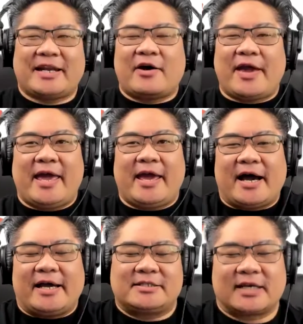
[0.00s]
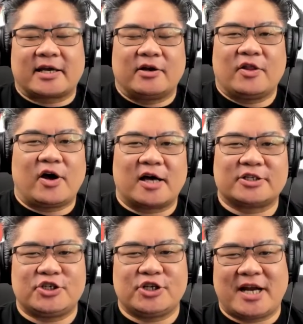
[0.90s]
now, AI is sucking all the
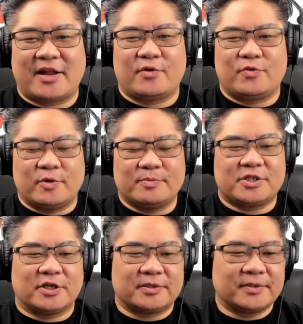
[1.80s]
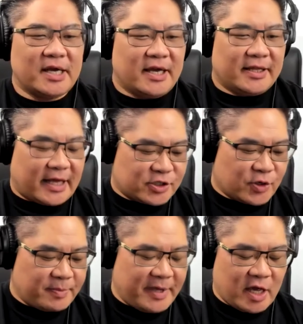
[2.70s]
oxygen out of the room, so that's
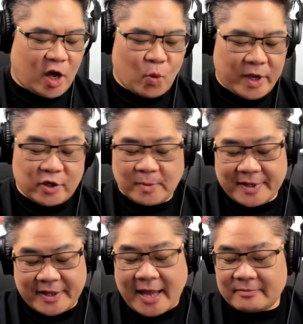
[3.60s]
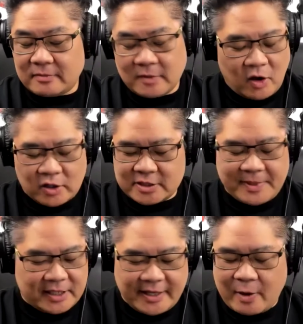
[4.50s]
going to be a window. But that
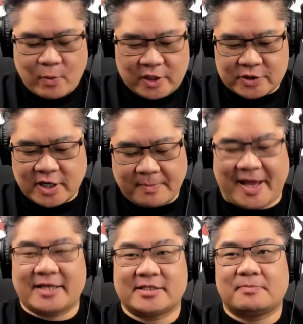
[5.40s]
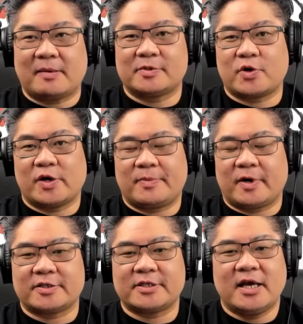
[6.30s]
ultimately, that window is going to pass. The bubble is going to
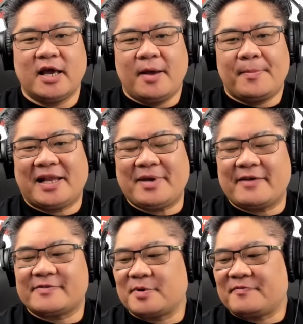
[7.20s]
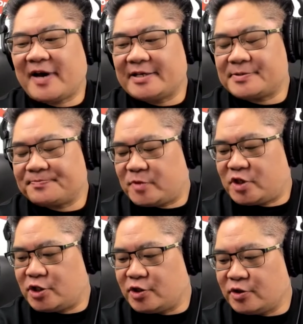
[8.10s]
burst. But let me give some advice
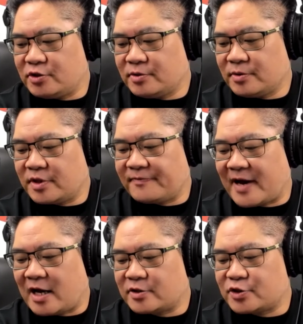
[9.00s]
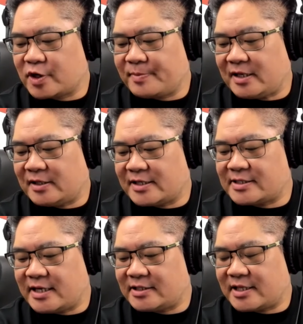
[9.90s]
to the founders who are going to be
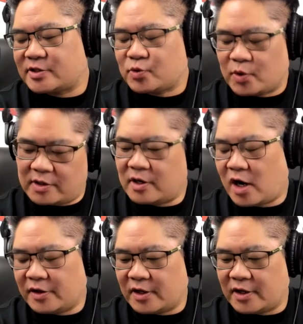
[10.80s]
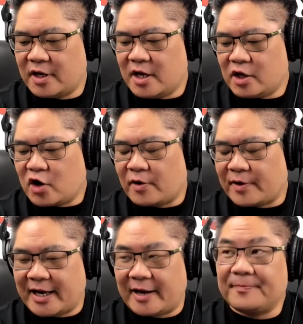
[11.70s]
listening to this. We're on the call right now.